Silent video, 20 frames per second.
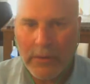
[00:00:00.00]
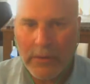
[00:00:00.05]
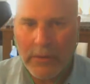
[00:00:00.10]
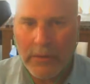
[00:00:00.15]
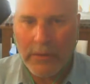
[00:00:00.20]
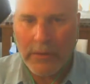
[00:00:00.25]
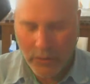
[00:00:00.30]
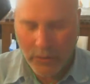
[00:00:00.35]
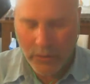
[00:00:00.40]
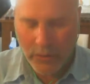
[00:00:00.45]

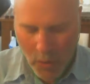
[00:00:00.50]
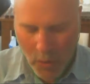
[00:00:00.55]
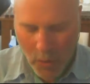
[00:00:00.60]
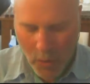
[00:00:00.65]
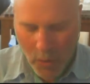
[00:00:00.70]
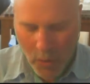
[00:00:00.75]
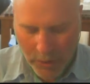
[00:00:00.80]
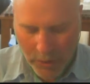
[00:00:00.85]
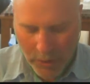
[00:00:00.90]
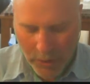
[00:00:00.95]
So
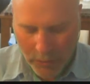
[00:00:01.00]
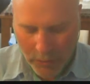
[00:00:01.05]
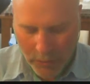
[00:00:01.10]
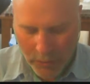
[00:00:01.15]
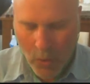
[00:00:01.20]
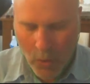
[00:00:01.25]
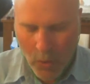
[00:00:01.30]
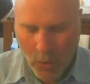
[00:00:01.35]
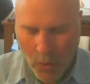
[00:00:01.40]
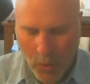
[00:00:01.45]
according to the
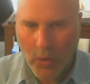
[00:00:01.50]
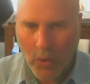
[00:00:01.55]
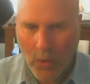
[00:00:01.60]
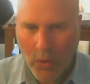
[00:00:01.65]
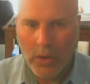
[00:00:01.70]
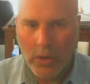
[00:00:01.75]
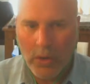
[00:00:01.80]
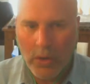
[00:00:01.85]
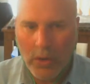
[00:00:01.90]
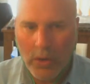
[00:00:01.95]

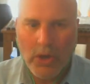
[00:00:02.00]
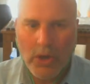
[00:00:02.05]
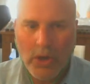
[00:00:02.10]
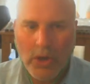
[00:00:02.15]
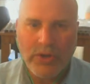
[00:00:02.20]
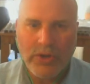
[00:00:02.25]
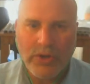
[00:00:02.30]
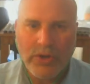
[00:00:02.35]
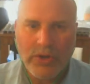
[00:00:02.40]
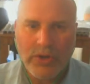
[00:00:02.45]
oral
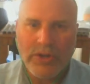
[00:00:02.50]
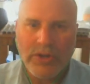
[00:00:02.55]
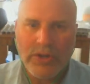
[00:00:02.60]
tradition,